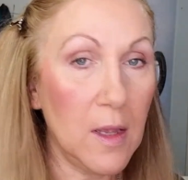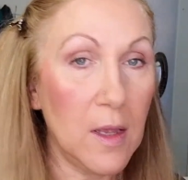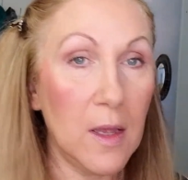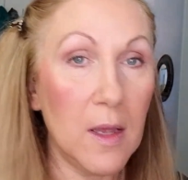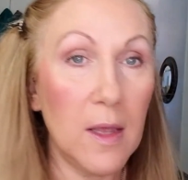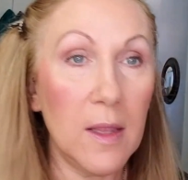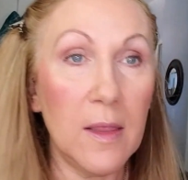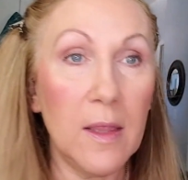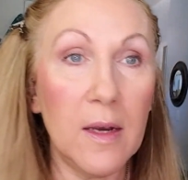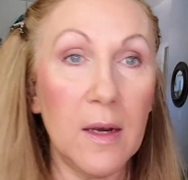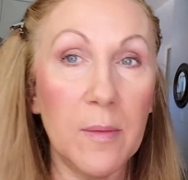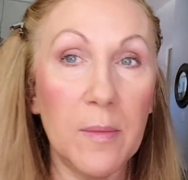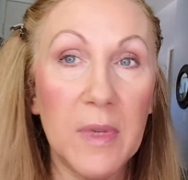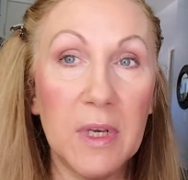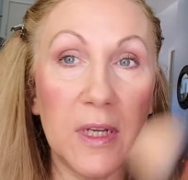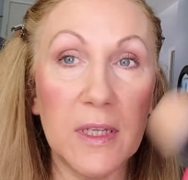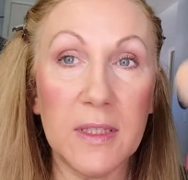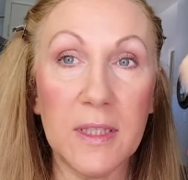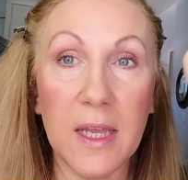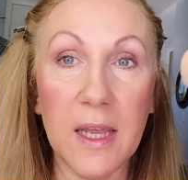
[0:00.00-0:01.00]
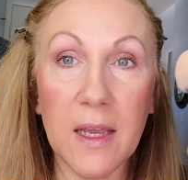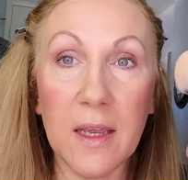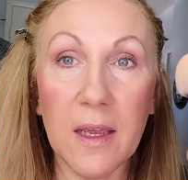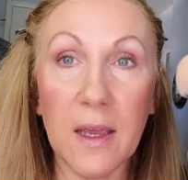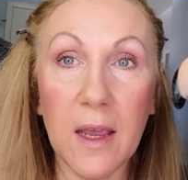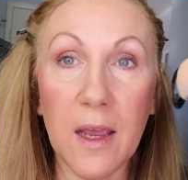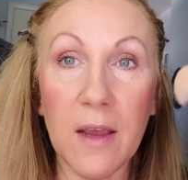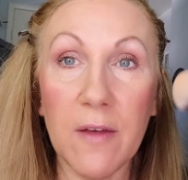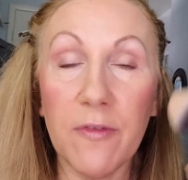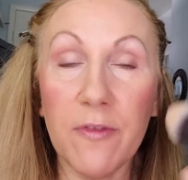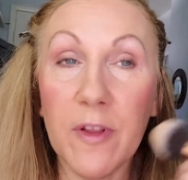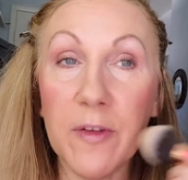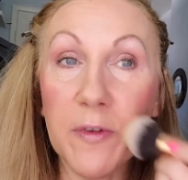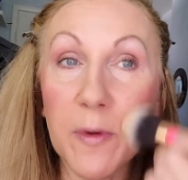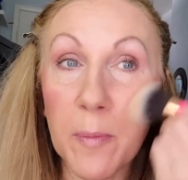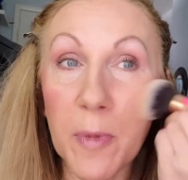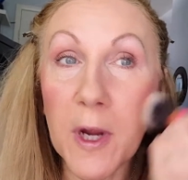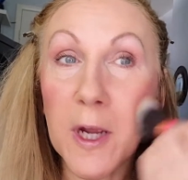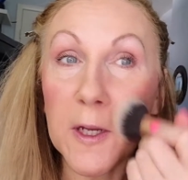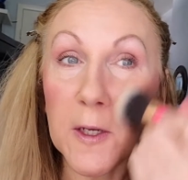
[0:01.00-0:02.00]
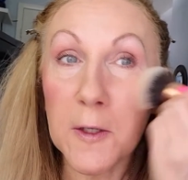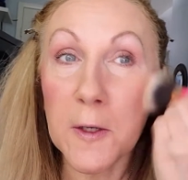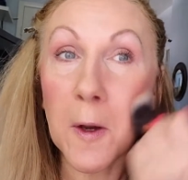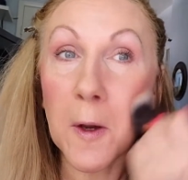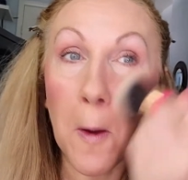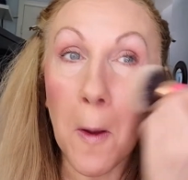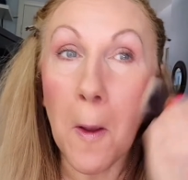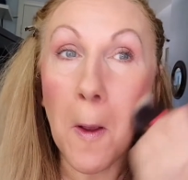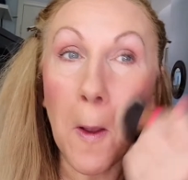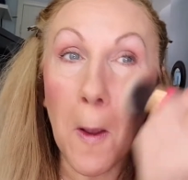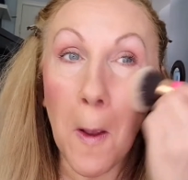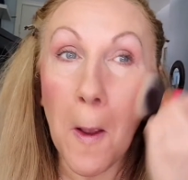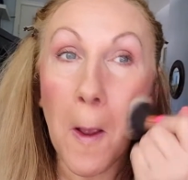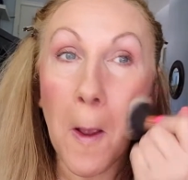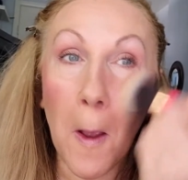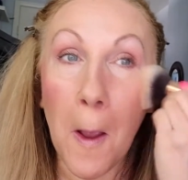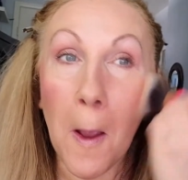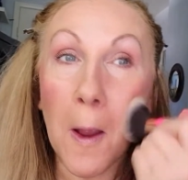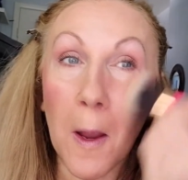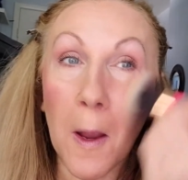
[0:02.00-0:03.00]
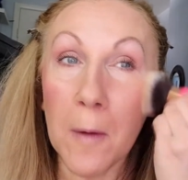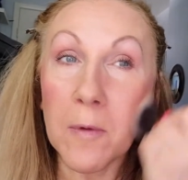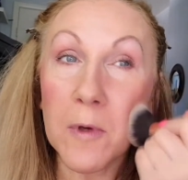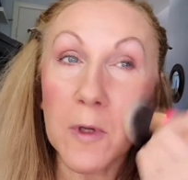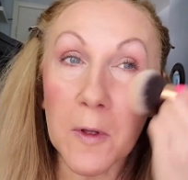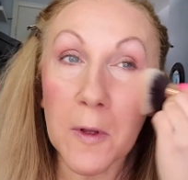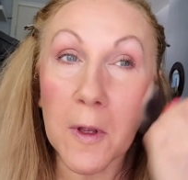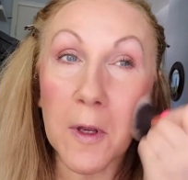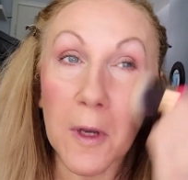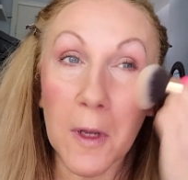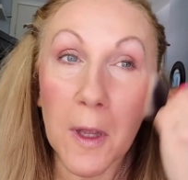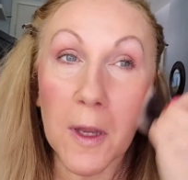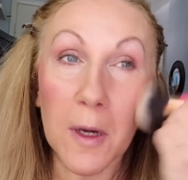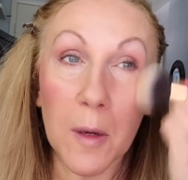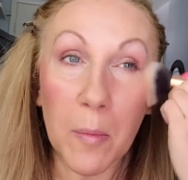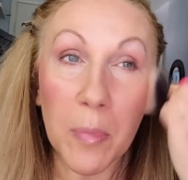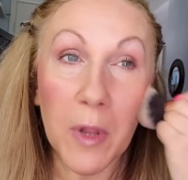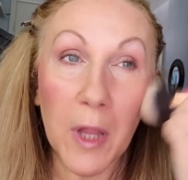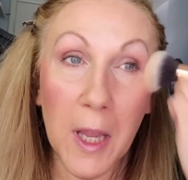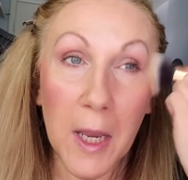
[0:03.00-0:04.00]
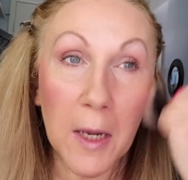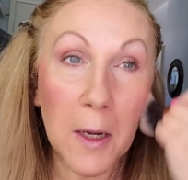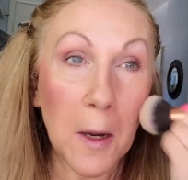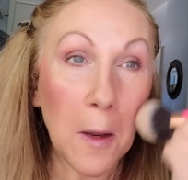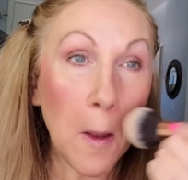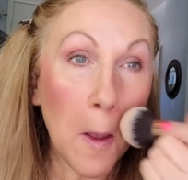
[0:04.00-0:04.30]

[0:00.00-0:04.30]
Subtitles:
And then I'm going to take a fluffy brush. I'm just going to kind of blend.